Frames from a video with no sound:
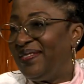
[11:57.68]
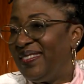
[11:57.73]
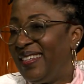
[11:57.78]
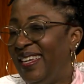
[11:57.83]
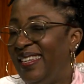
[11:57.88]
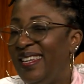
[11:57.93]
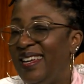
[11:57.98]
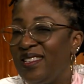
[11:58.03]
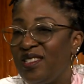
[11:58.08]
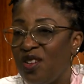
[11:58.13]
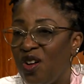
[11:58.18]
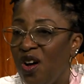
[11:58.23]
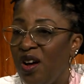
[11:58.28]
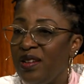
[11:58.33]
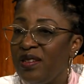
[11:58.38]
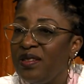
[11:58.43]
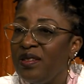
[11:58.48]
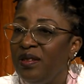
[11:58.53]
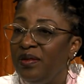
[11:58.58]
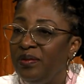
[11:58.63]
and that's
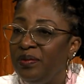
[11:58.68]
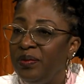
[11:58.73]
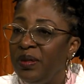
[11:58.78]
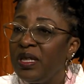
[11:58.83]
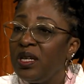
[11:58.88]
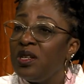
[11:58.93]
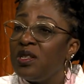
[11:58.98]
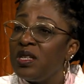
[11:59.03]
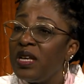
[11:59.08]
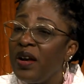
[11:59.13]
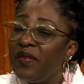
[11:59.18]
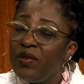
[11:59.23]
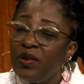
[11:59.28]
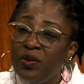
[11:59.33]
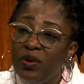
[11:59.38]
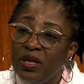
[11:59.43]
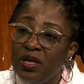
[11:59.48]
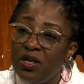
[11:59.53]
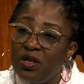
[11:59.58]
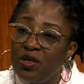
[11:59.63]
awesome because
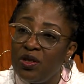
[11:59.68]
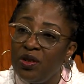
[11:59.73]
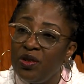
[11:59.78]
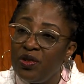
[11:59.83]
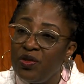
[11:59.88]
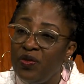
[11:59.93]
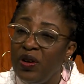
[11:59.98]
everyone mm -hmm. deserves